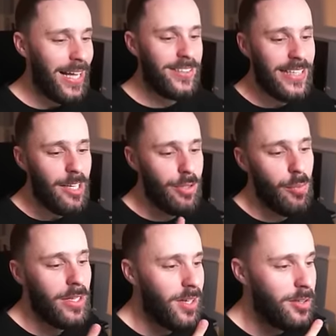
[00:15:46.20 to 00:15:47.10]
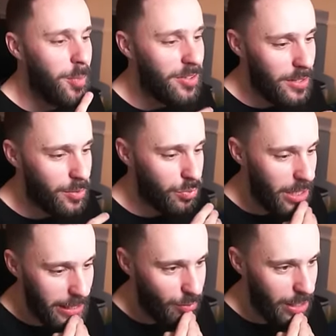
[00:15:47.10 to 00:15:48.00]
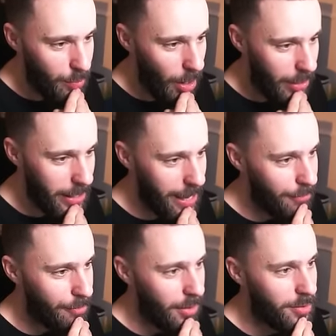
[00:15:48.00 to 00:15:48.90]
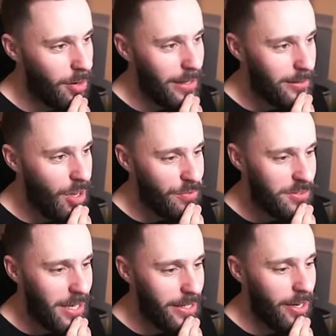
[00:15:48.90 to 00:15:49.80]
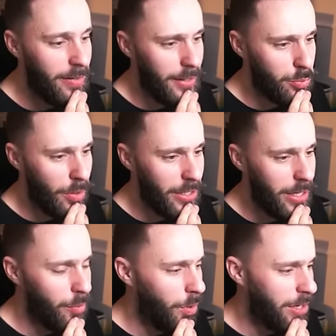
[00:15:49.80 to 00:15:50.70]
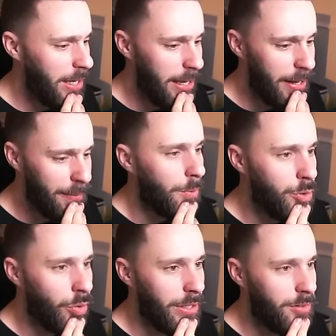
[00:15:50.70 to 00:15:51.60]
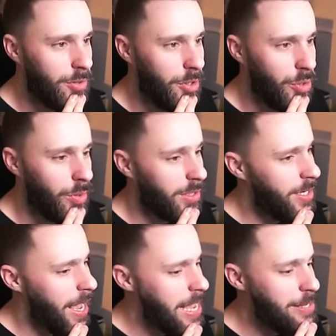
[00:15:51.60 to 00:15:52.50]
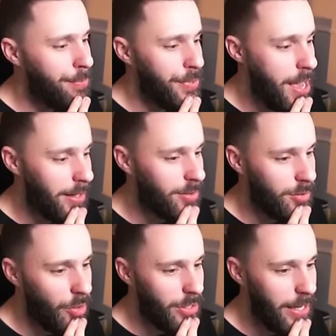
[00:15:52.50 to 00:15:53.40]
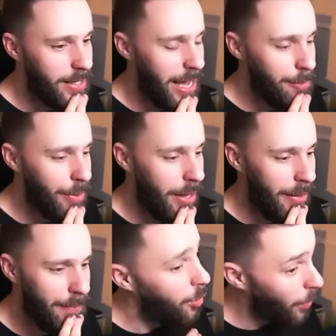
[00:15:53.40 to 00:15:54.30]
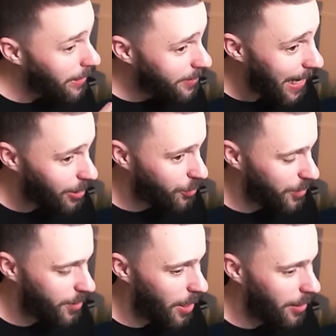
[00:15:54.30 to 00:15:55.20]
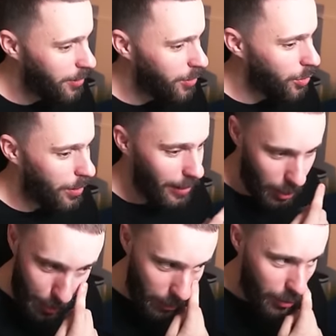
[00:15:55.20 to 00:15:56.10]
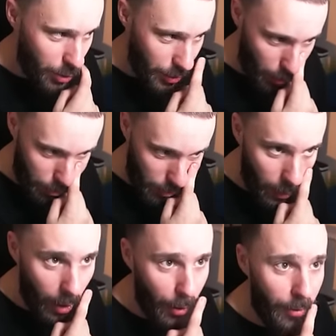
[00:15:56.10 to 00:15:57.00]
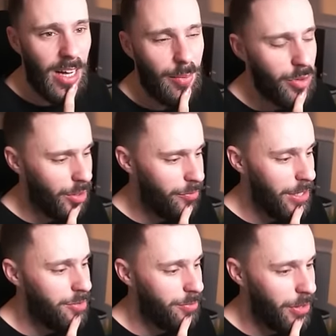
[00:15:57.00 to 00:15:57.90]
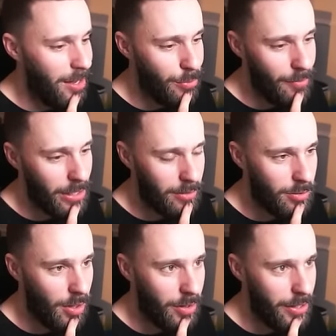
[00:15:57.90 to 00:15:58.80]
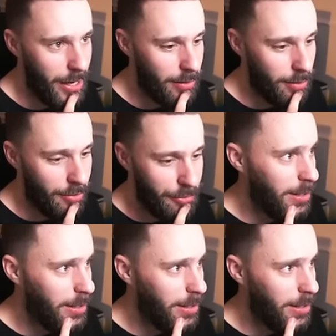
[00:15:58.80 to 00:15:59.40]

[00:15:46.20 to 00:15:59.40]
And sticking with the one dance pass is really, really working out for us. All right, let's go for Sada, And that's one here, one here. What we drawing into? A cape. Yes. Okay, cape here. I will attach for turn. Oh, that could be a retreat option option, though. Uh, we've got enough energy for that if we ever get stuck in the active.